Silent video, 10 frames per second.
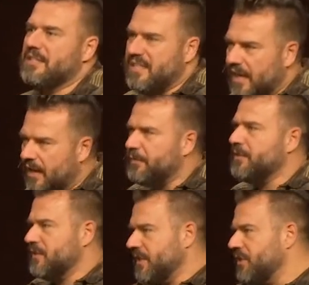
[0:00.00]
tough
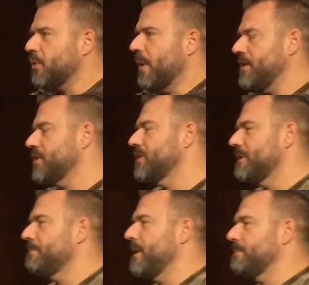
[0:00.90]
situations
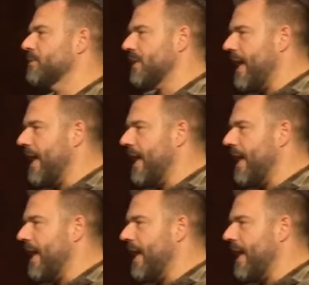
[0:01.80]
in people's